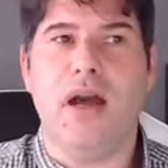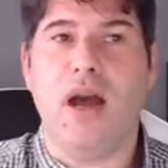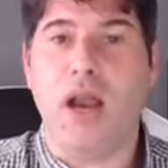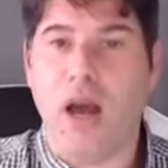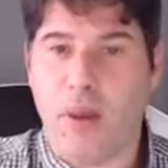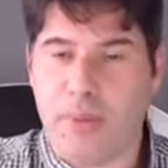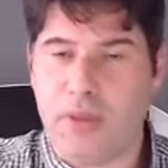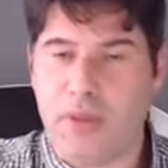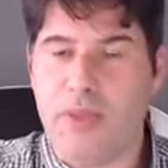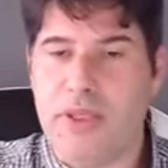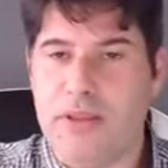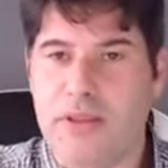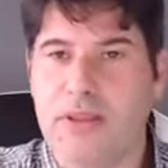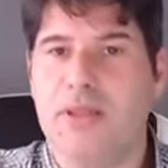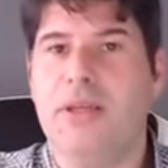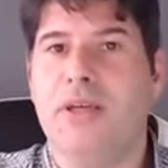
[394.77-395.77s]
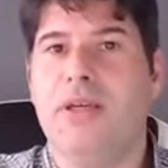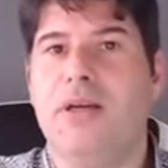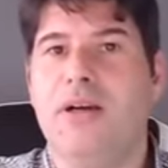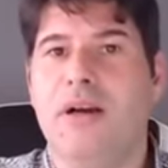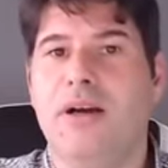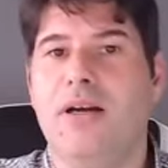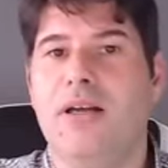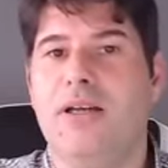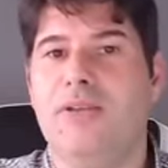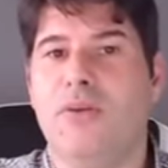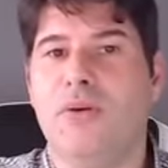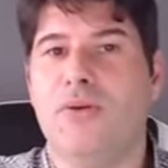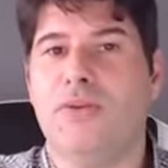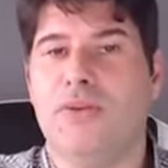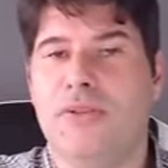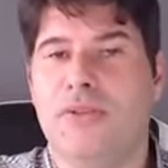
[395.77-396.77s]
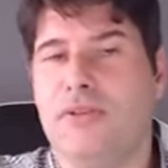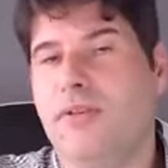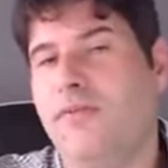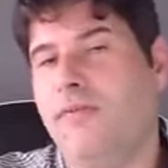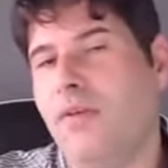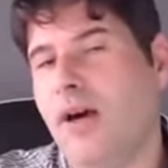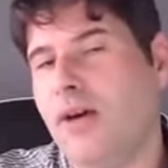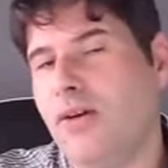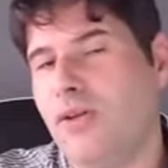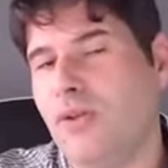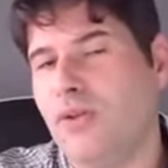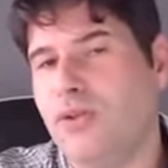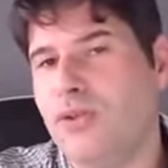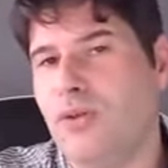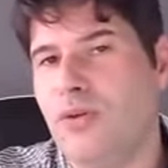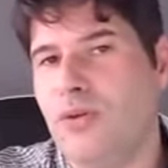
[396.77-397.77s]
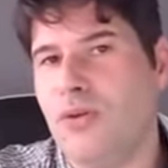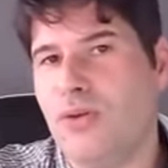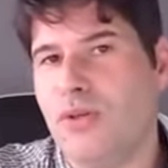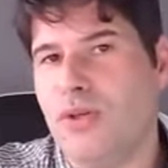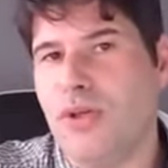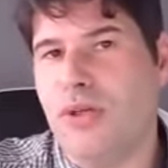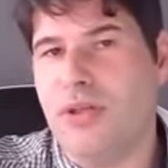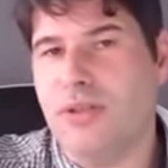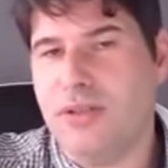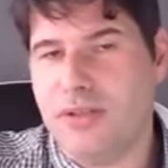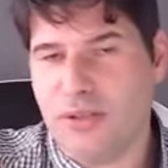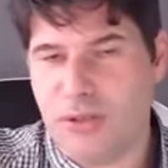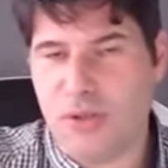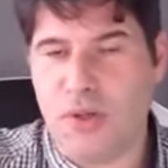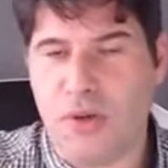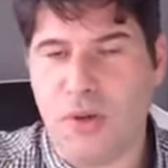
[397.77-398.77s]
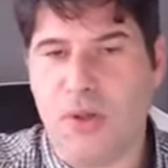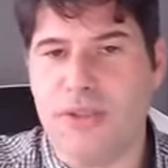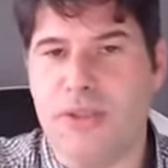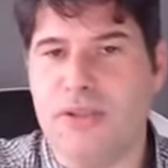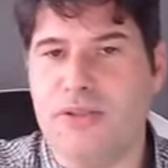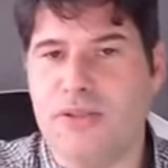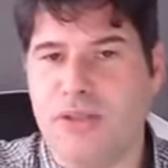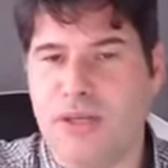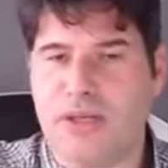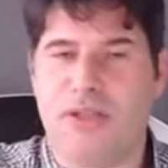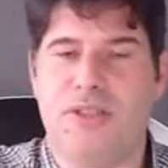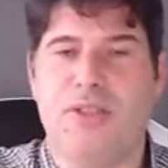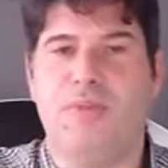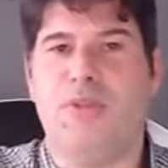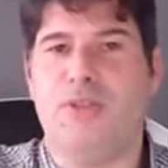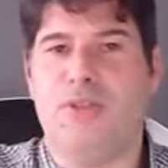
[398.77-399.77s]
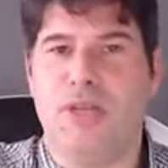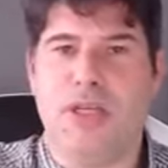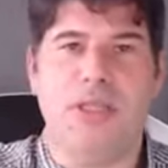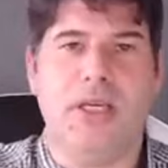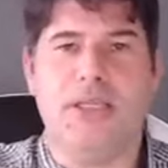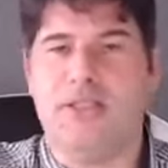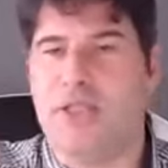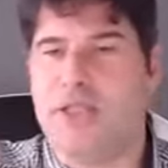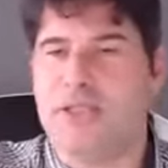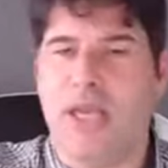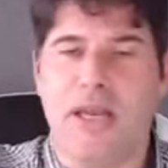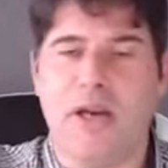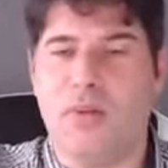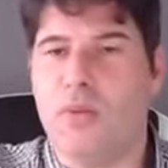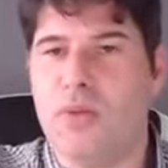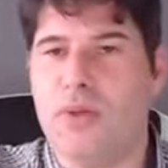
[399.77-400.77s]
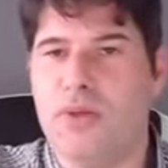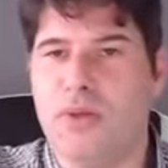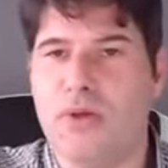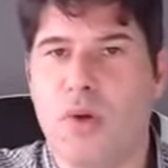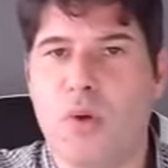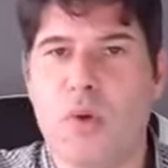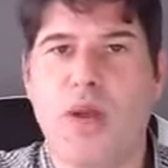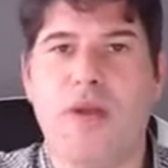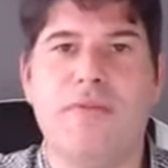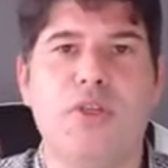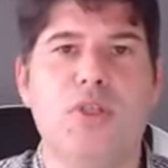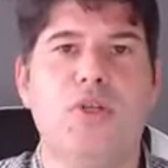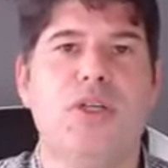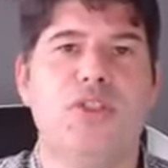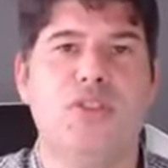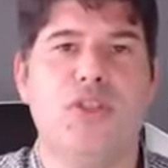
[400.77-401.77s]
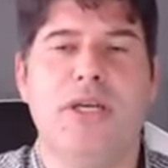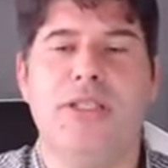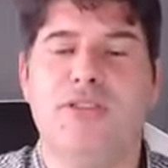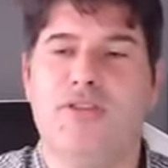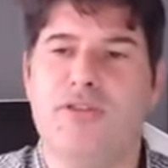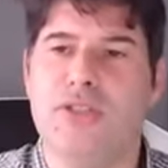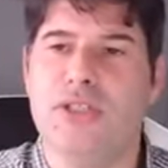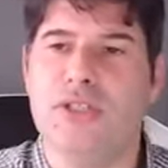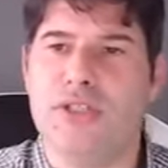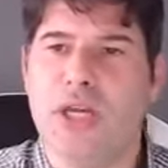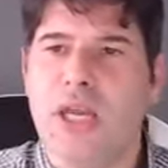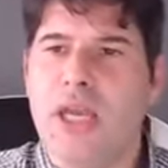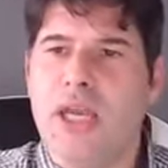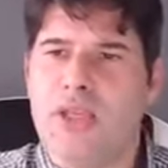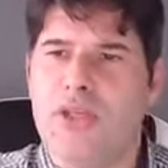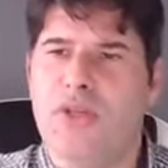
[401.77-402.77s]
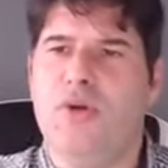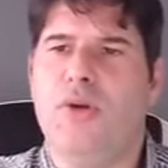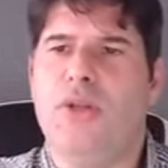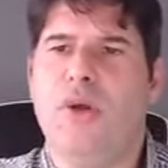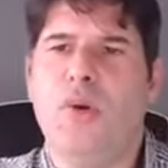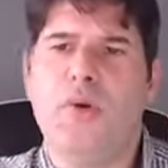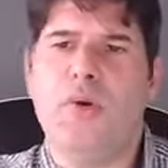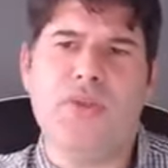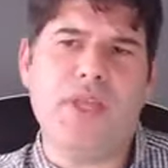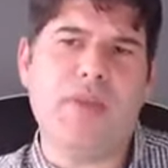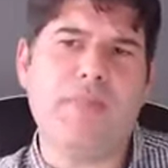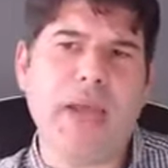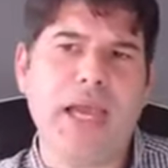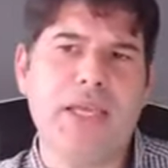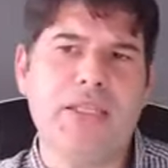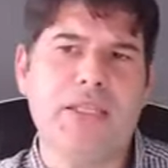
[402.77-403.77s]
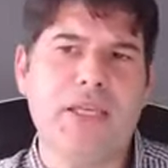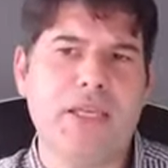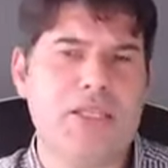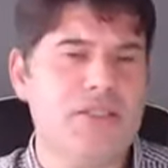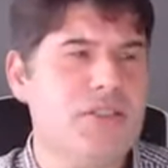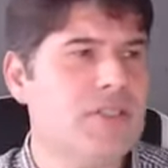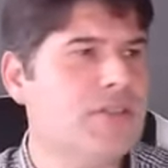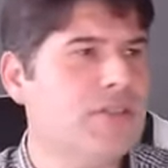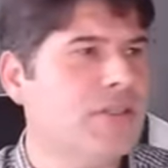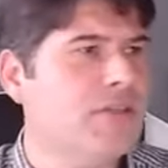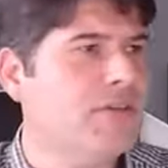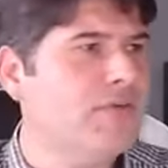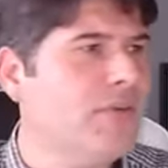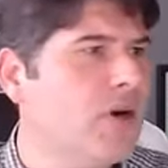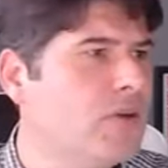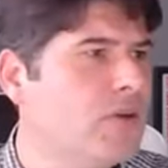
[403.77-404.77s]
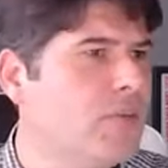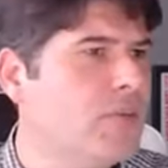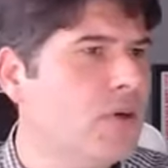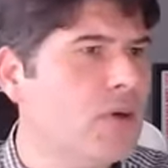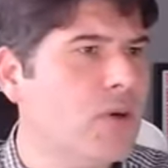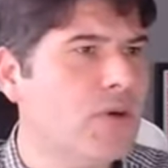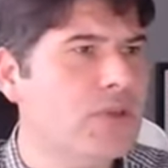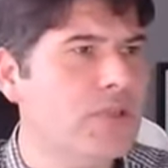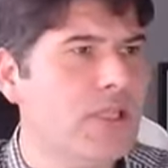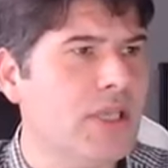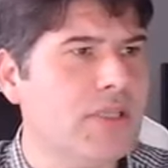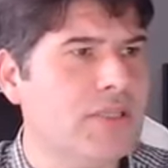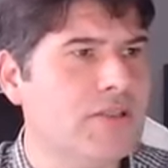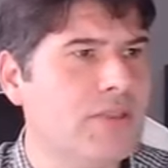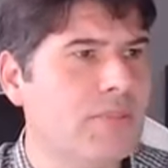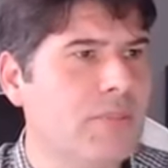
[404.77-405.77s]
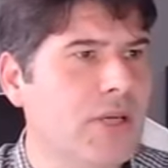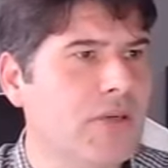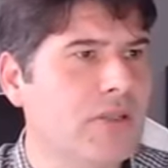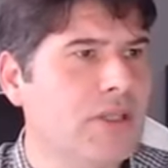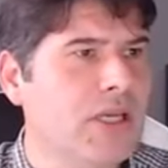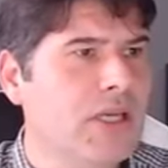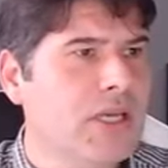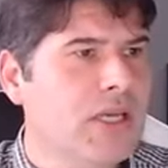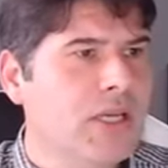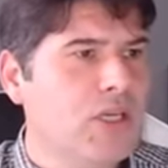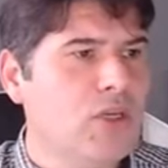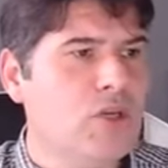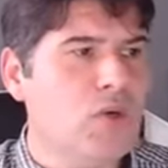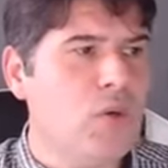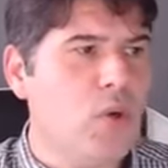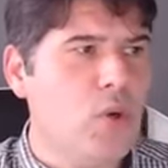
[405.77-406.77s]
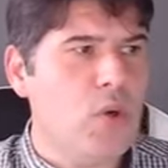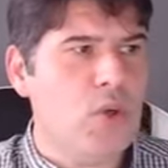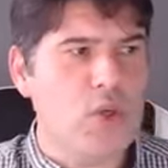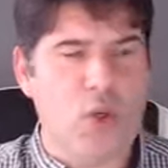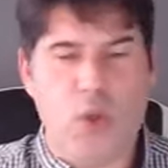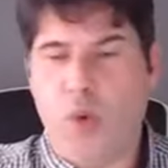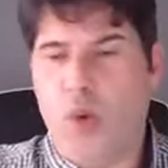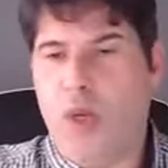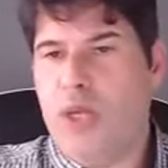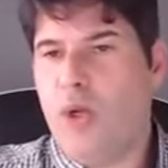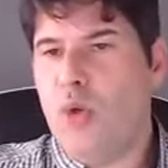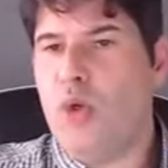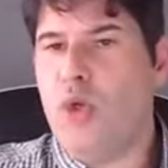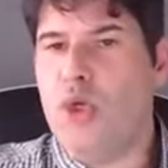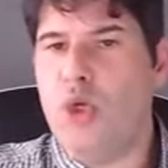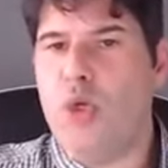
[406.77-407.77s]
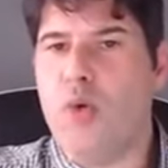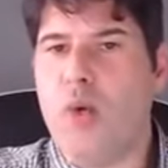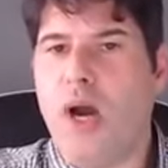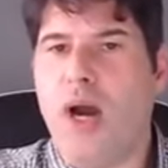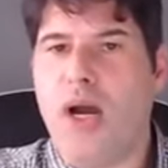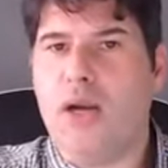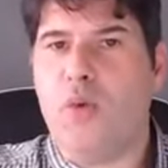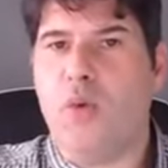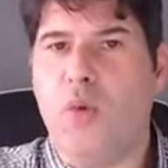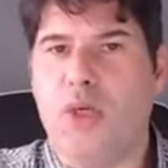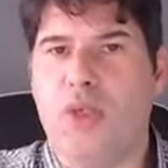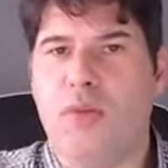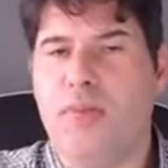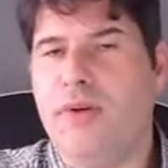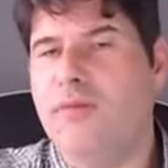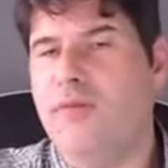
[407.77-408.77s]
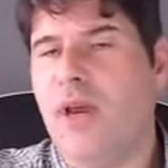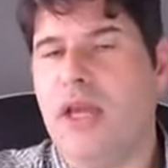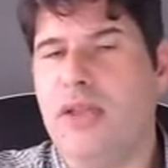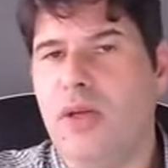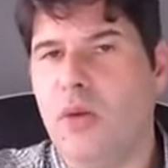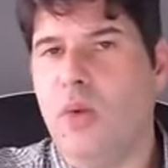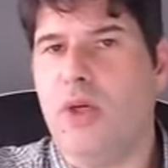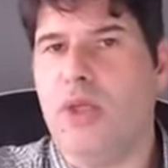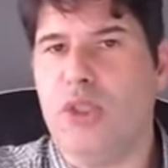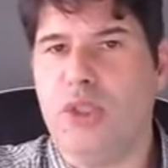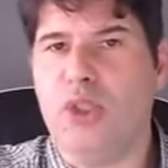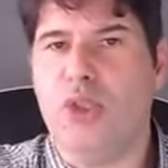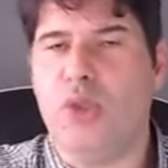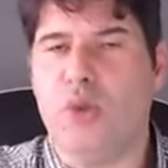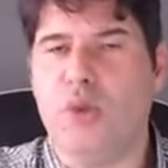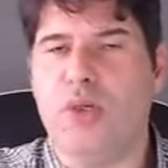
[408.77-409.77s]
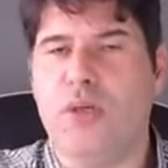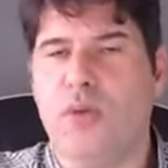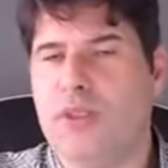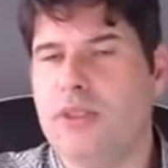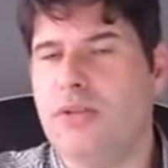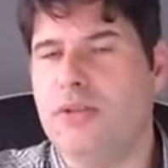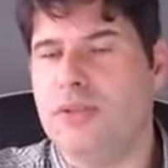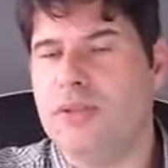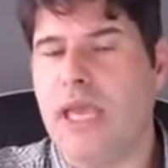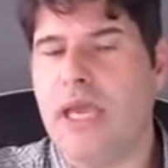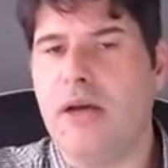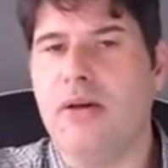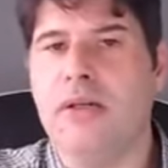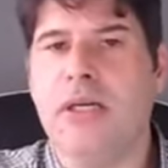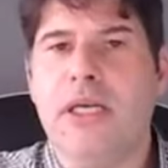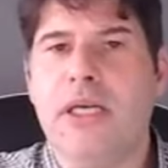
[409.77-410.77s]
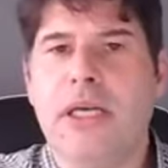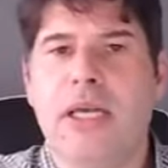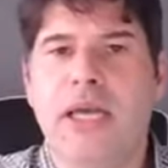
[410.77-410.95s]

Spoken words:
are happy with, and also is of value to your audience, your customers, your clients, etc. Whoever you are trying to reach. And the whole thing behind the consistent and valuable content is about knowing who you are and what you provide, or what you do, or what you sell.